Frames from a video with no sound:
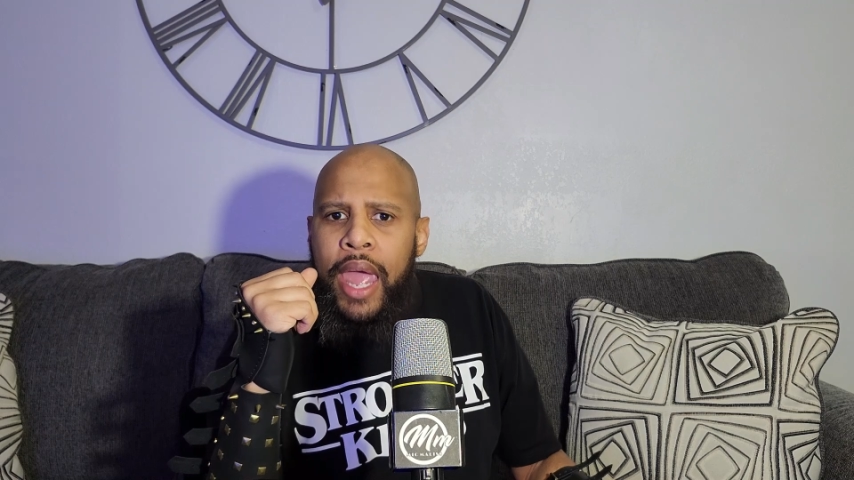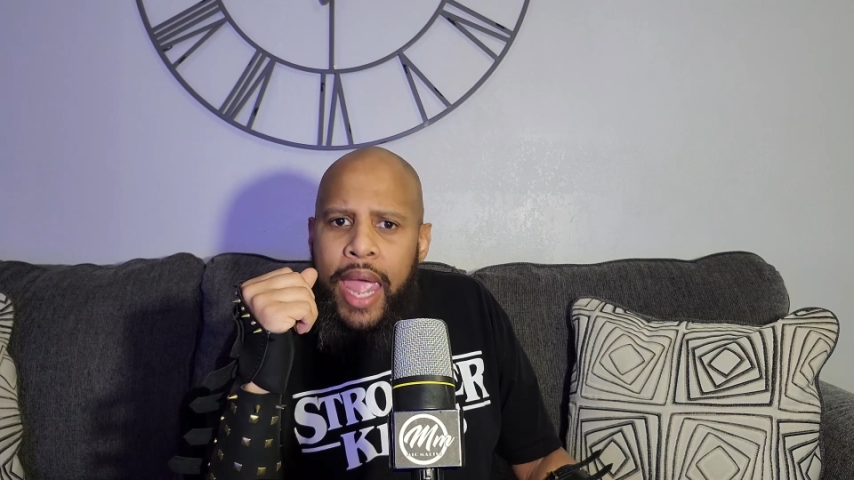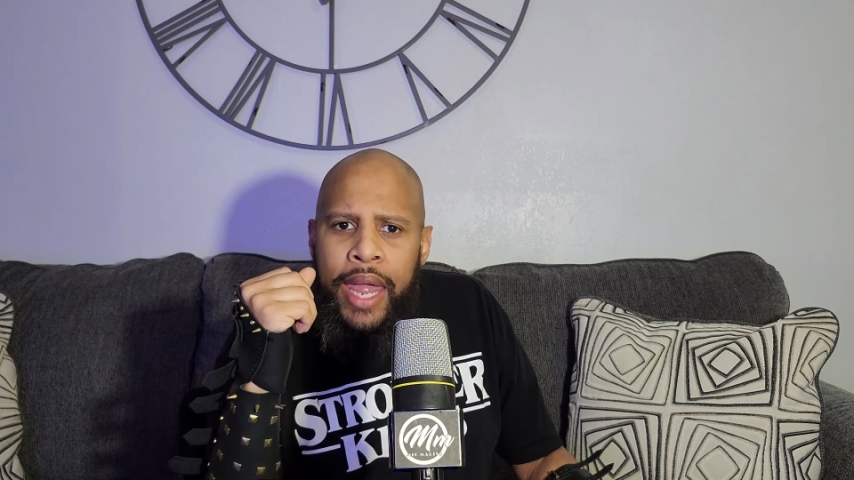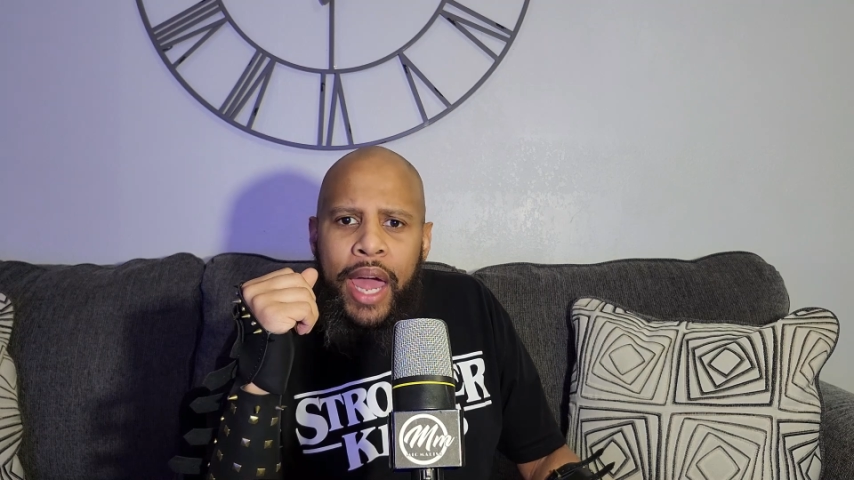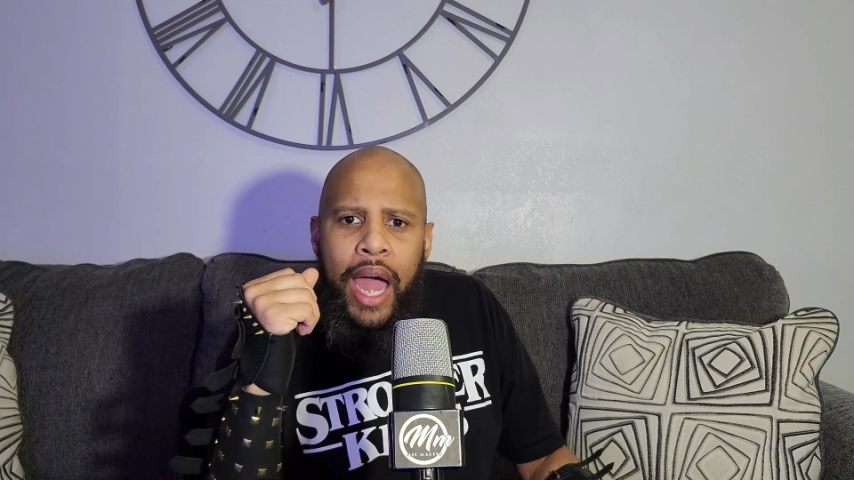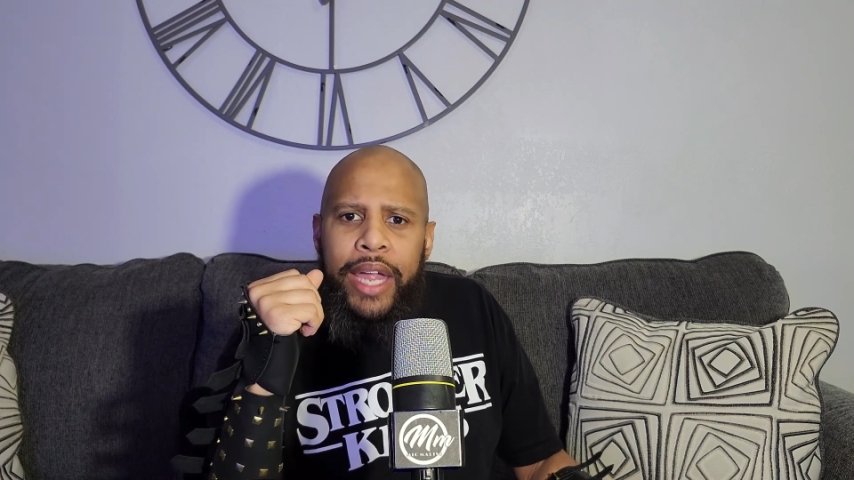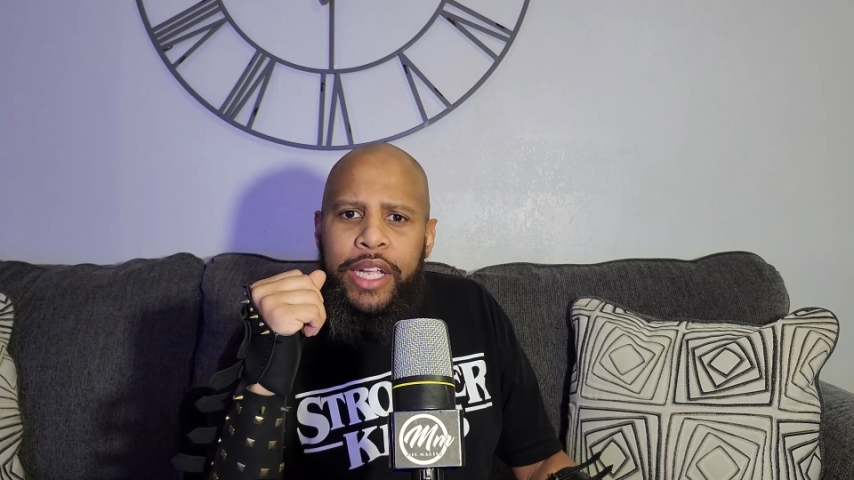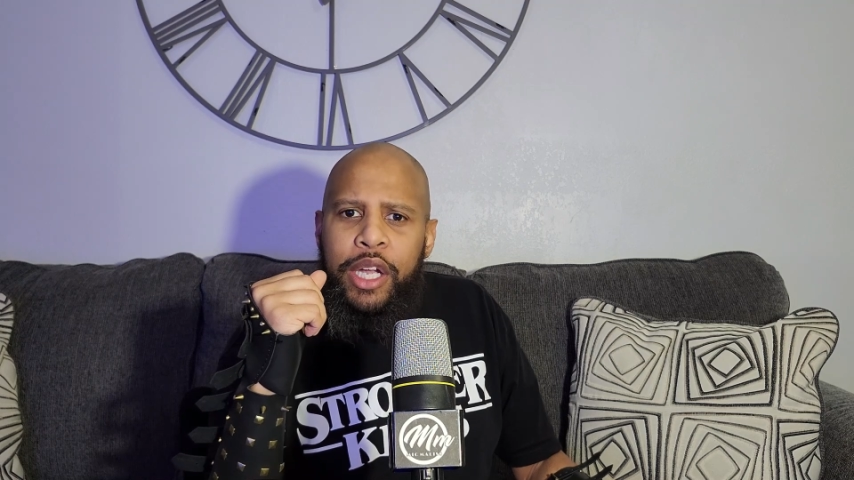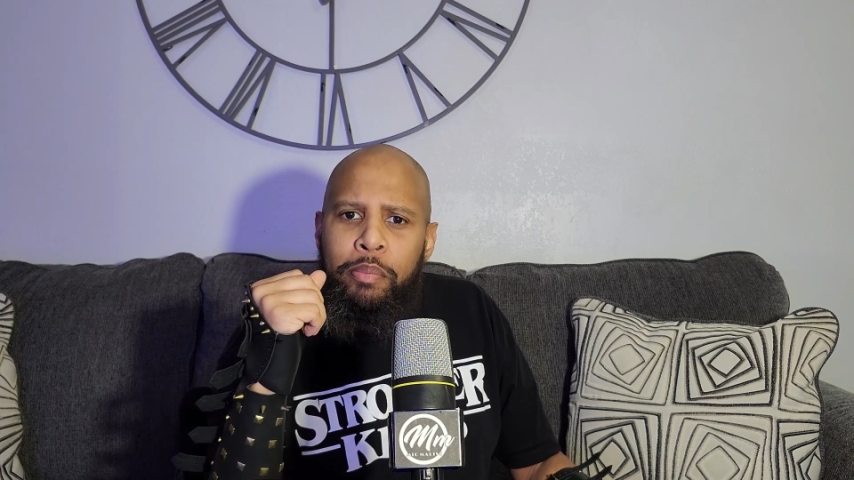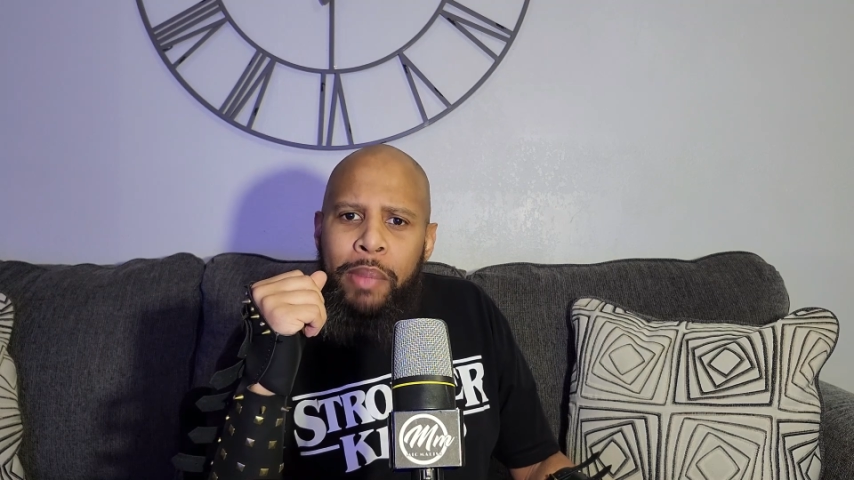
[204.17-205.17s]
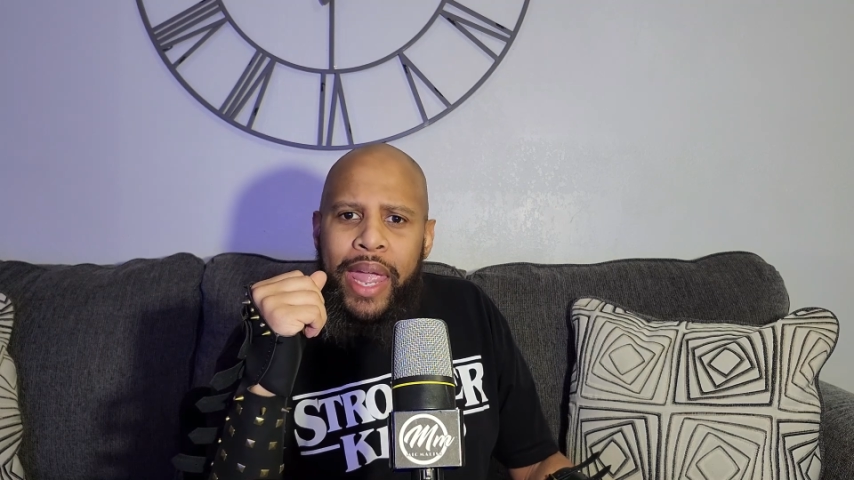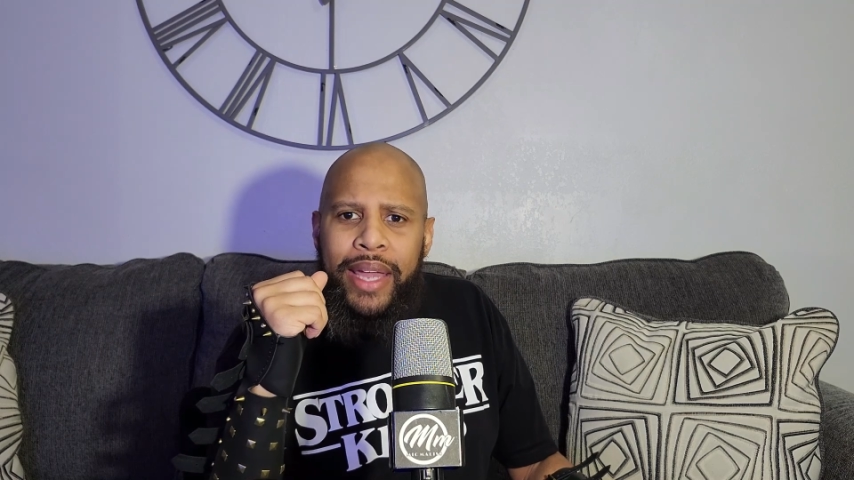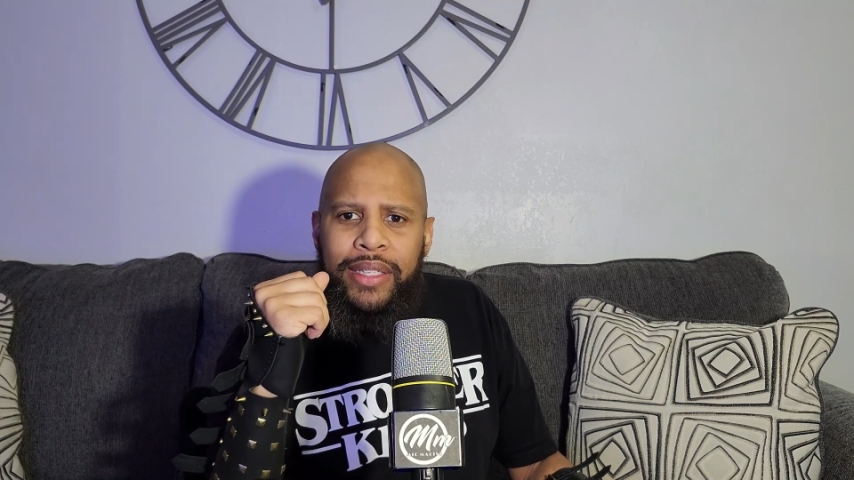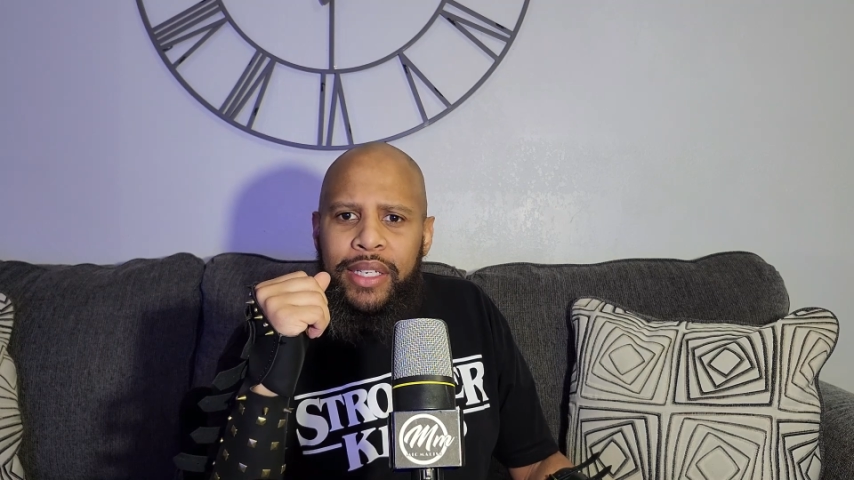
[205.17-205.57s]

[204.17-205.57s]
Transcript: and I command